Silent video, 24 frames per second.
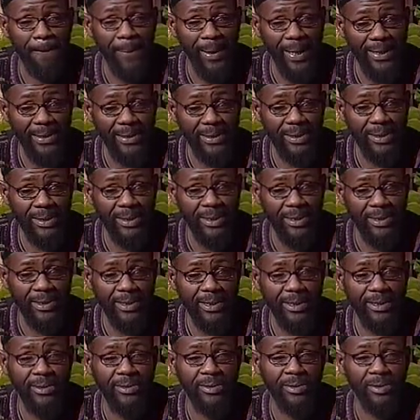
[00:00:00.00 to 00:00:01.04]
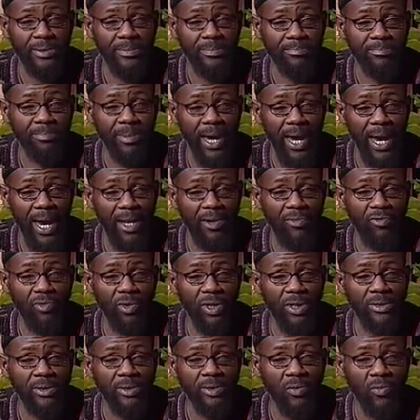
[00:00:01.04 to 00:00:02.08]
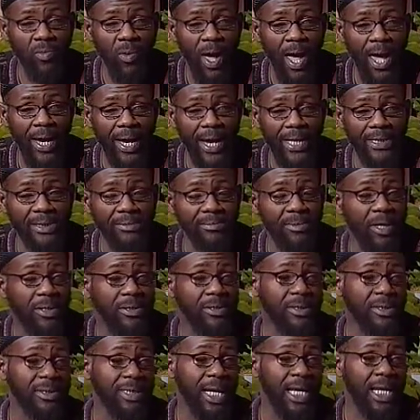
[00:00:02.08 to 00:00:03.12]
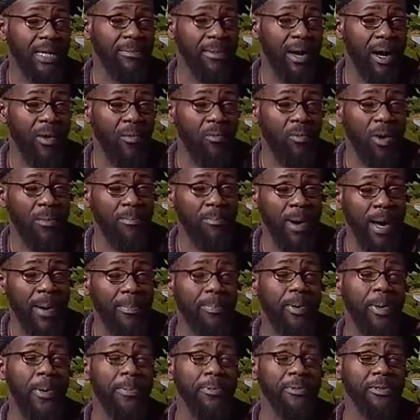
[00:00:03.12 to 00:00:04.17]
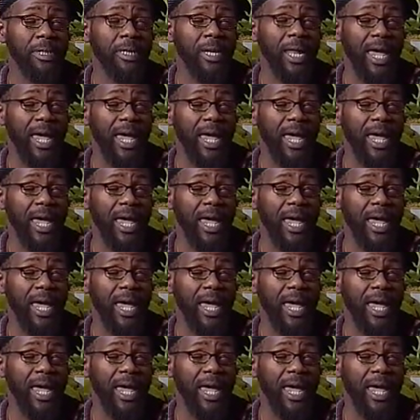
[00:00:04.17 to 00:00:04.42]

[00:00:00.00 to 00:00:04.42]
basically is the main reason to why I got some understanding about what my purpose